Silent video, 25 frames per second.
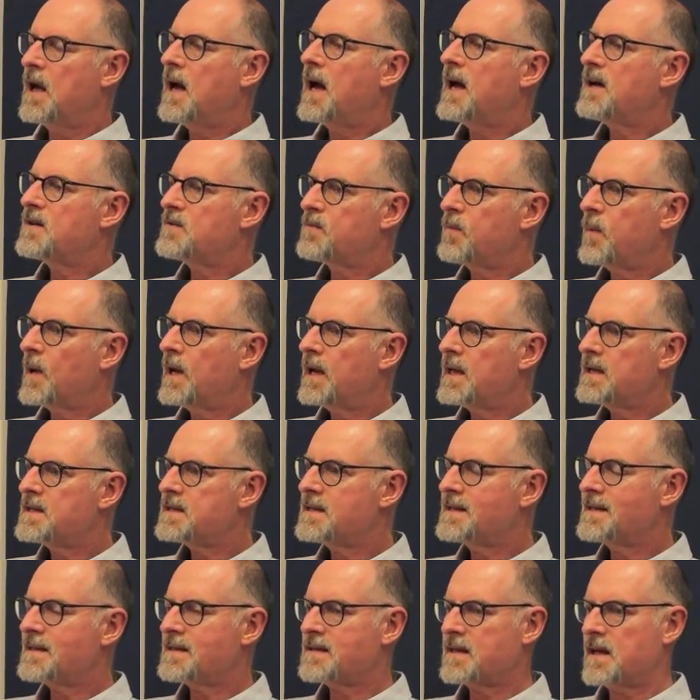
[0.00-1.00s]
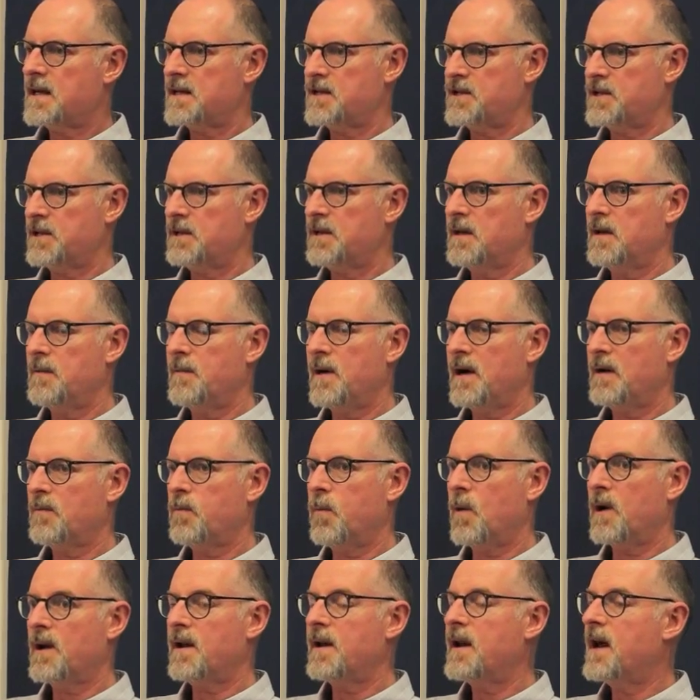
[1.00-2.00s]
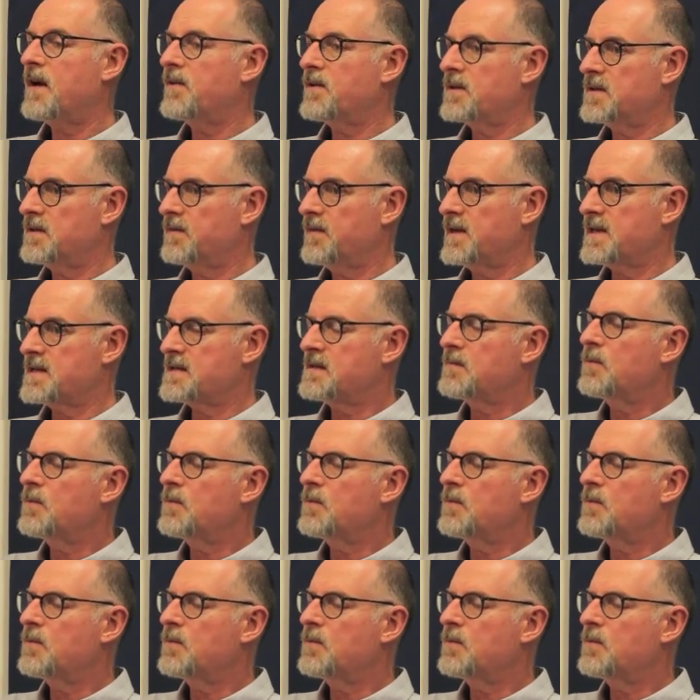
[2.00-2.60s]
as well as discussion about what narrative is,